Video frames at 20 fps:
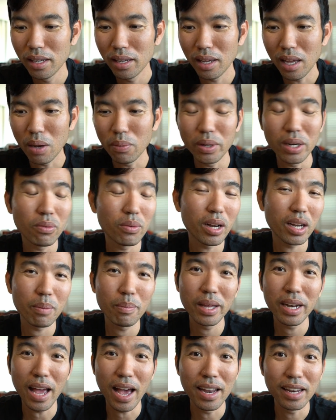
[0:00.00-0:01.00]
I wouldn't
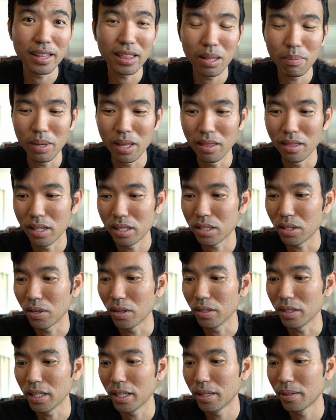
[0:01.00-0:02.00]
recommend adding them in this
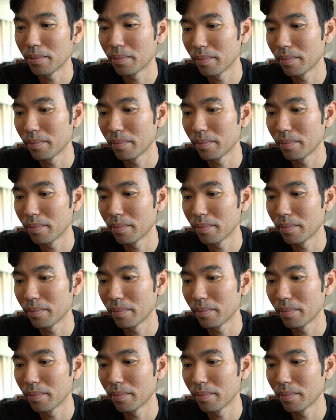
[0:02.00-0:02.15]
early.